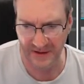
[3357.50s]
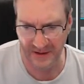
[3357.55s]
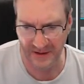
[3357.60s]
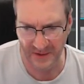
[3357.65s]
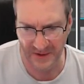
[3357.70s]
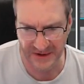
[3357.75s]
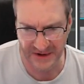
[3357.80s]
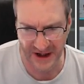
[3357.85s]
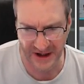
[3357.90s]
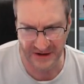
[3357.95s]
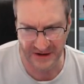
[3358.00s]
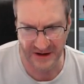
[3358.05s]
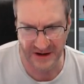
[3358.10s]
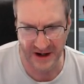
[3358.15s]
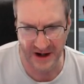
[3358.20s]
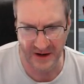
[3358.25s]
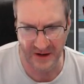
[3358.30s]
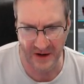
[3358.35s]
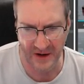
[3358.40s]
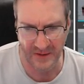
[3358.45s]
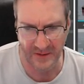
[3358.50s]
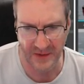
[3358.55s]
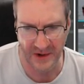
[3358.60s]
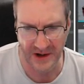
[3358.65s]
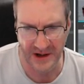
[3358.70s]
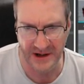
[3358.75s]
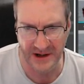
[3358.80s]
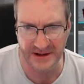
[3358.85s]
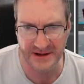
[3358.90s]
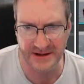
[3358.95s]
I think we'll take the narrow
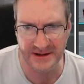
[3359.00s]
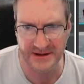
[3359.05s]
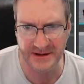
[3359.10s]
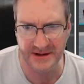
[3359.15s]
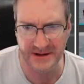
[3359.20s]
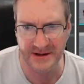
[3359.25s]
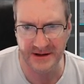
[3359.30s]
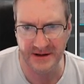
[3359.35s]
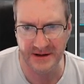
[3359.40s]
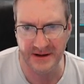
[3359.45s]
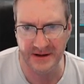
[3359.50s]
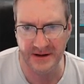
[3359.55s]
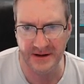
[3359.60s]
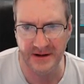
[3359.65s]
piece,